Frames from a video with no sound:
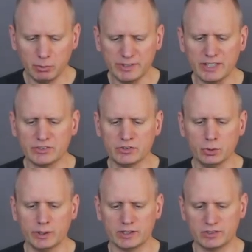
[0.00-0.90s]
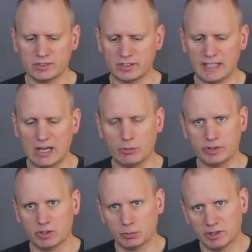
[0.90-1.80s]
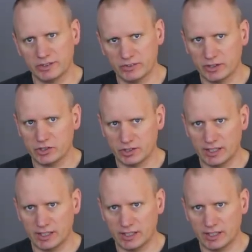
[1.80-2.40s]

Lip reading: what that's doing is just allowing you to really cinch